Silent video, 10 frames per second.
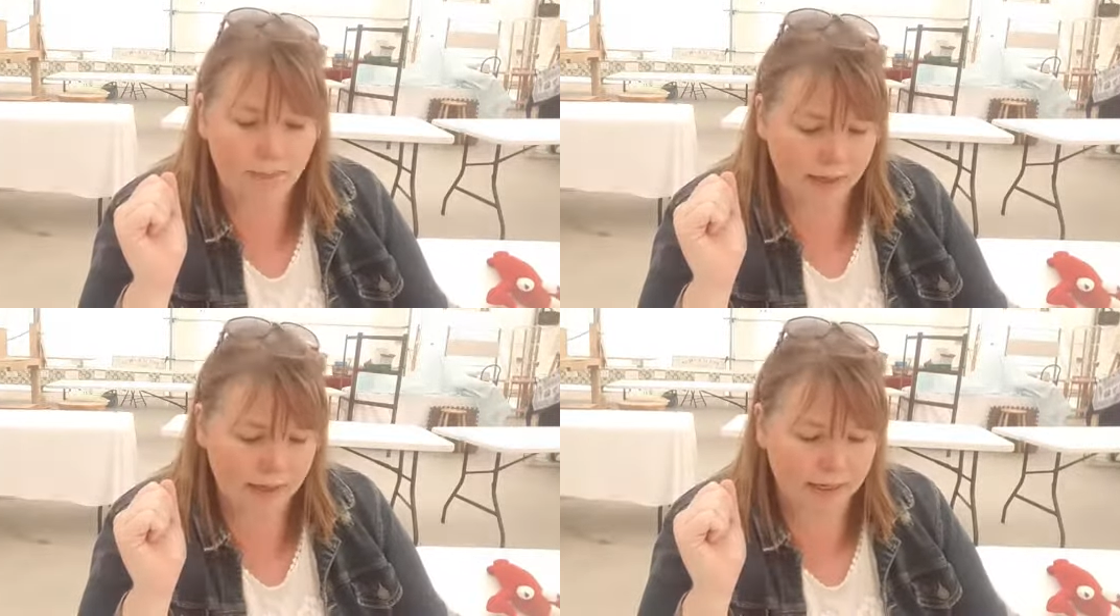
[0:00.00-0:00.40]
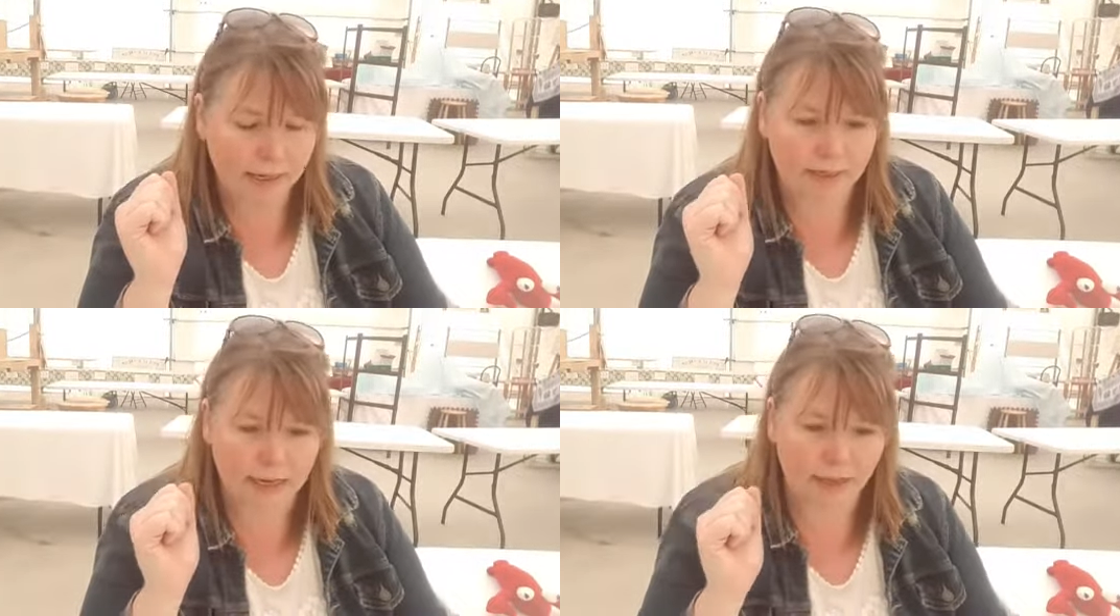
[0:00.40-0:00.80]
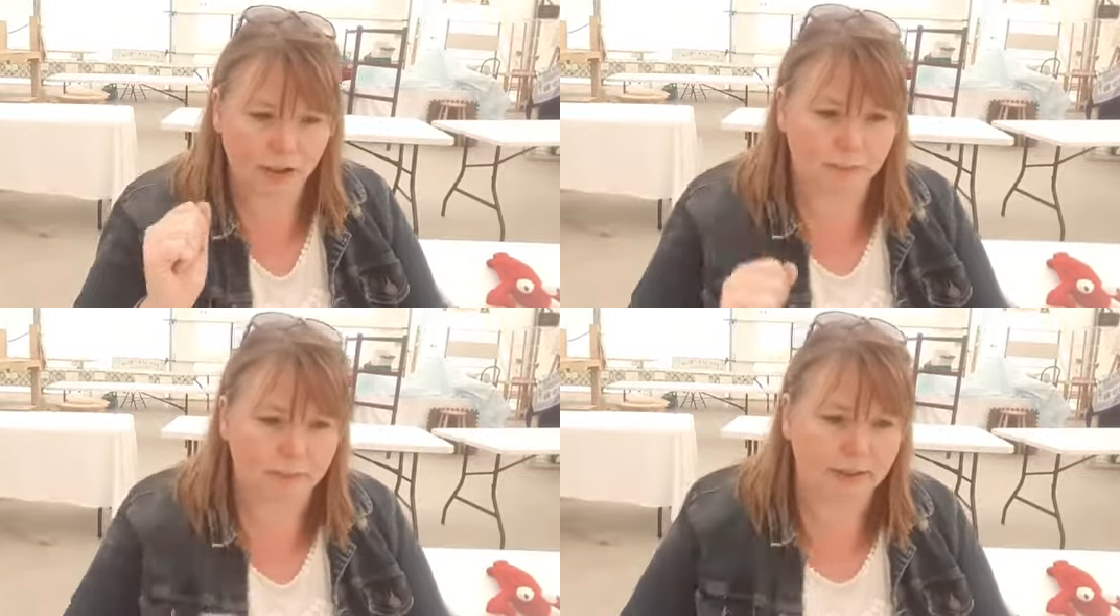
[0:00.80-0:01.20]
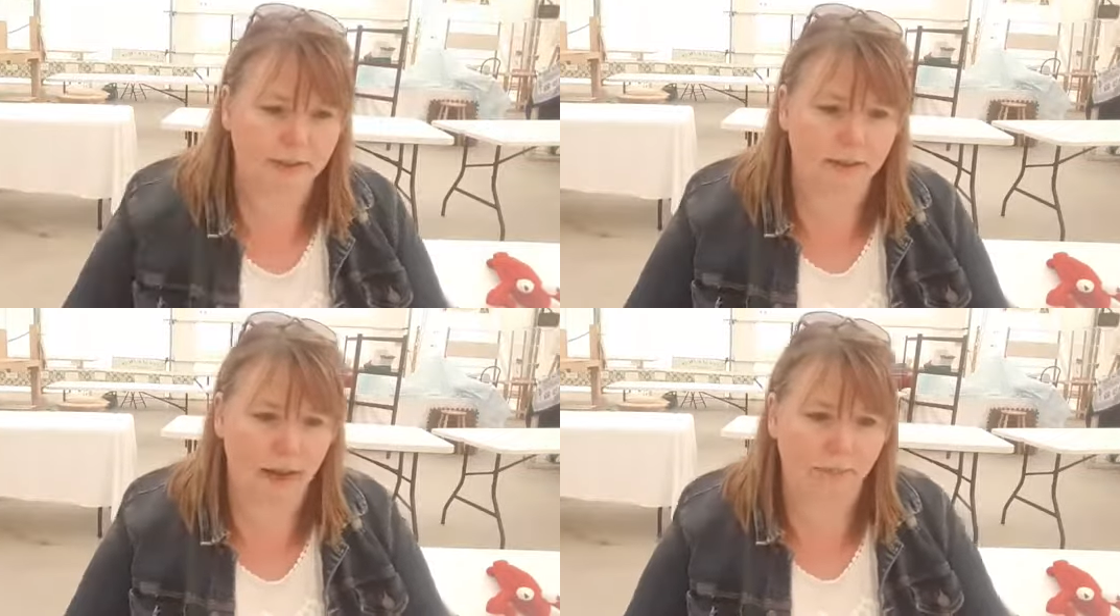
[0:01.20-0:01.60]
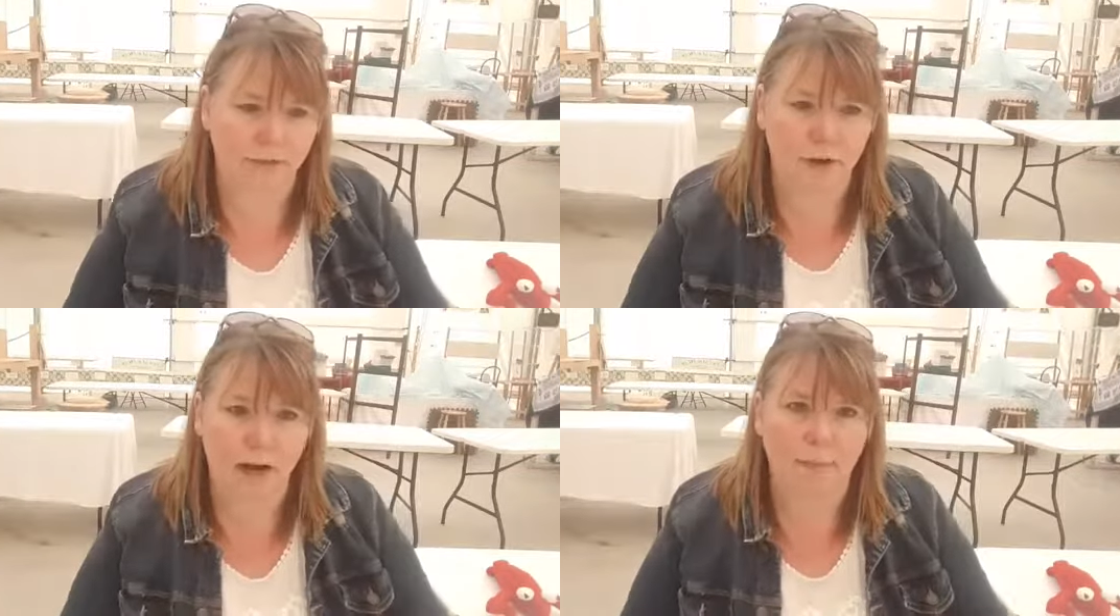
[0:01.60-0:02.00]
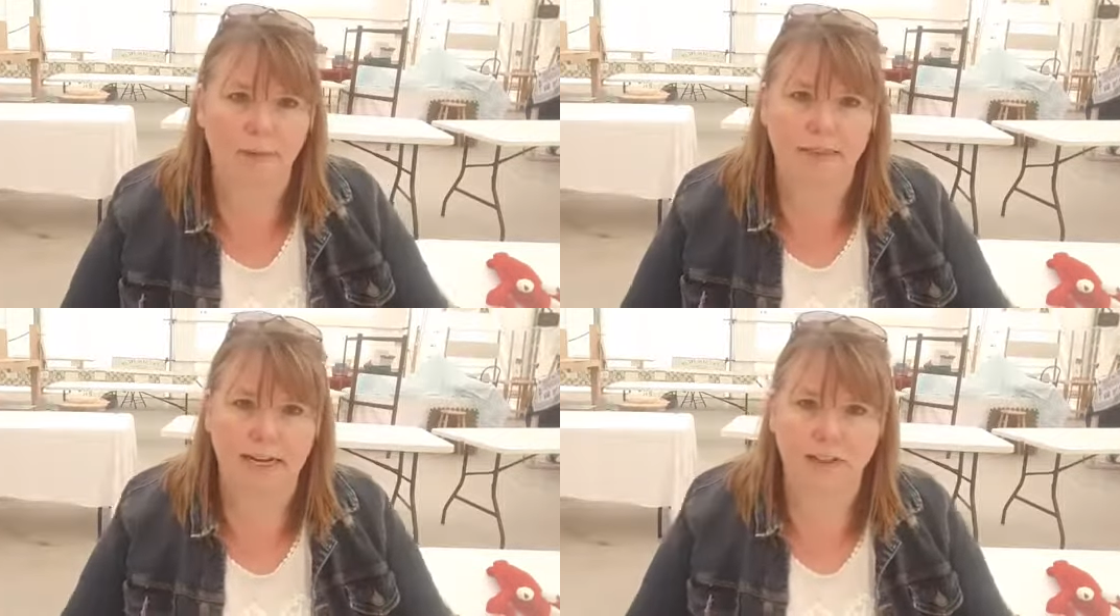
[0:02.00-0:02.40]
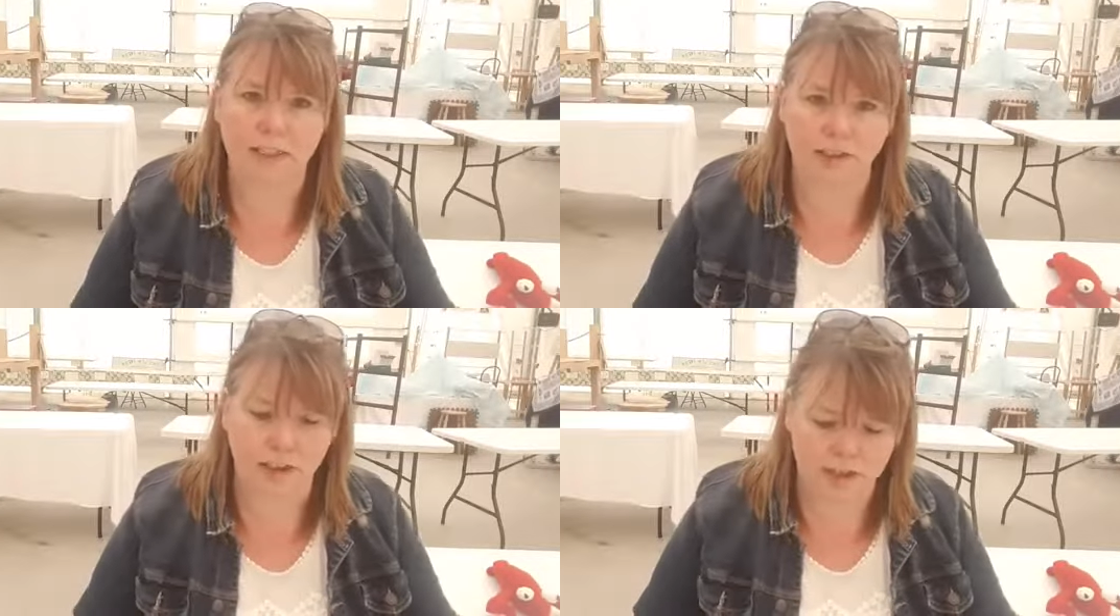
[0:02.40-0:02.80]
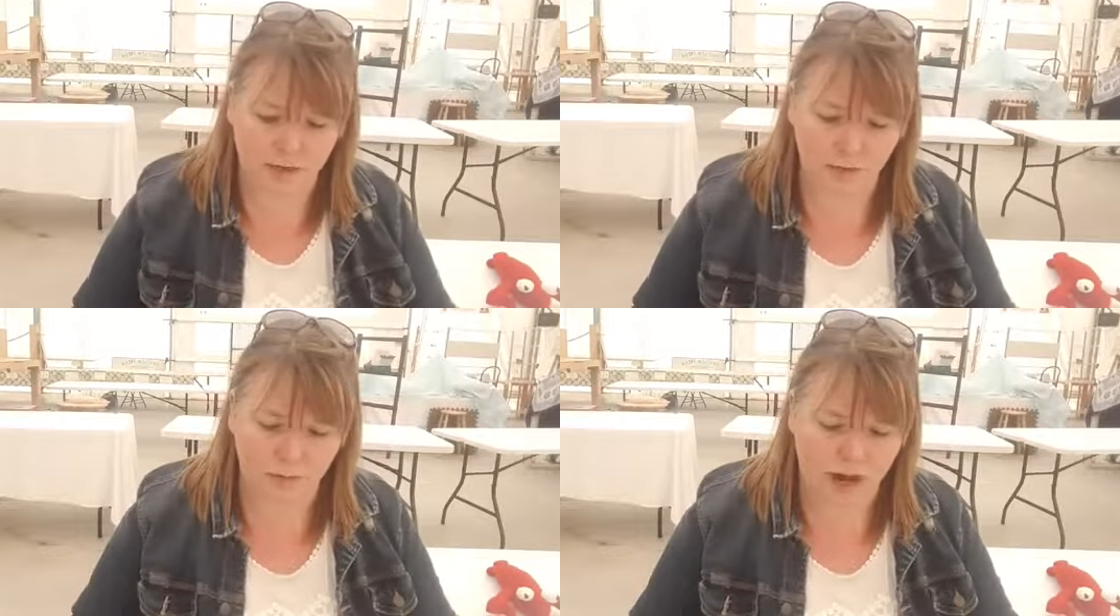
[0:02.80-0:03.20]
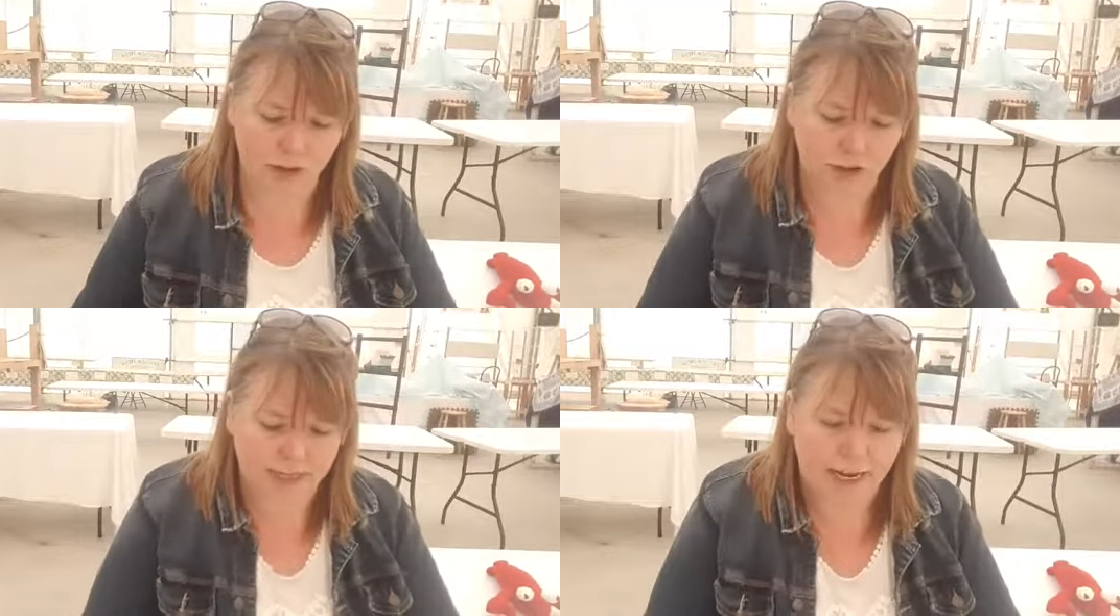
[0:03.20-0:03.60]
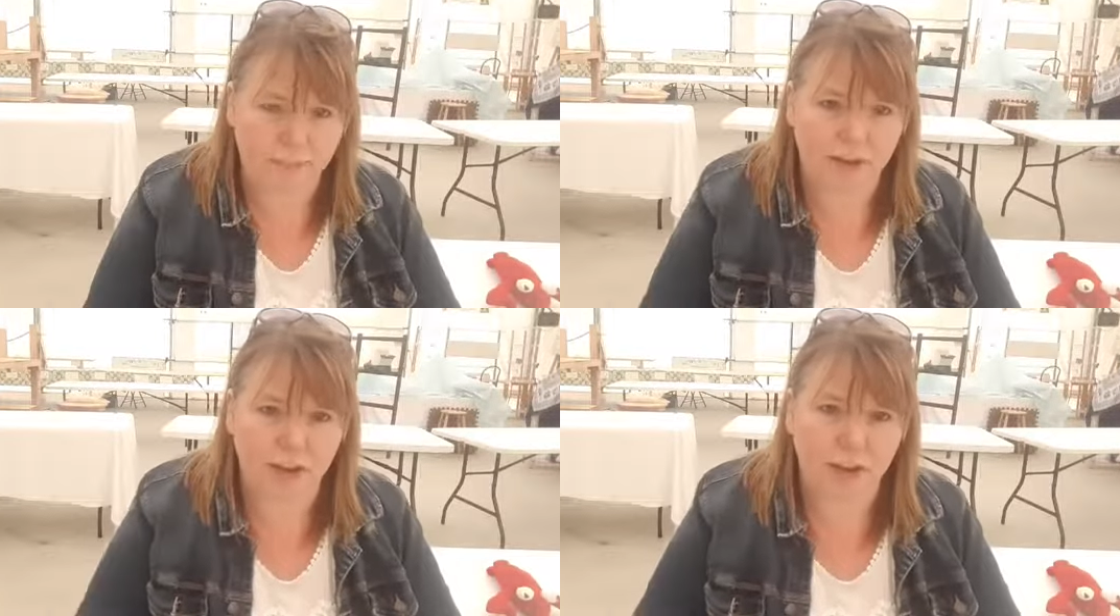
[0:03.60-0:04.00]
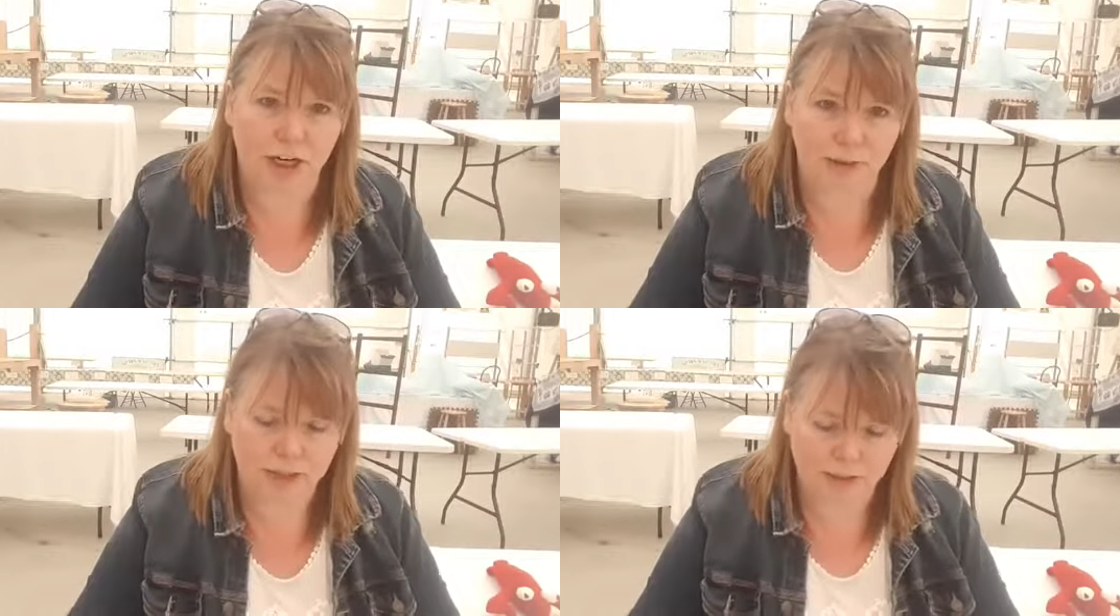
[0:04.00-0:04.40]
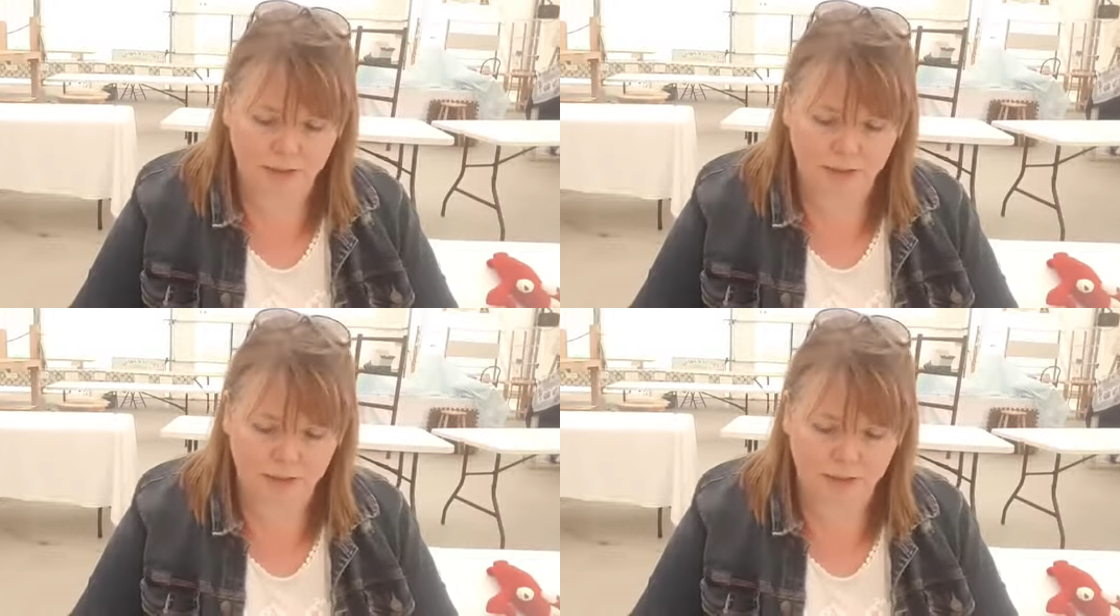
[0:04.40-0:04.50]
It has actually been up for a couple of days. It's just now that we're actually able to share it.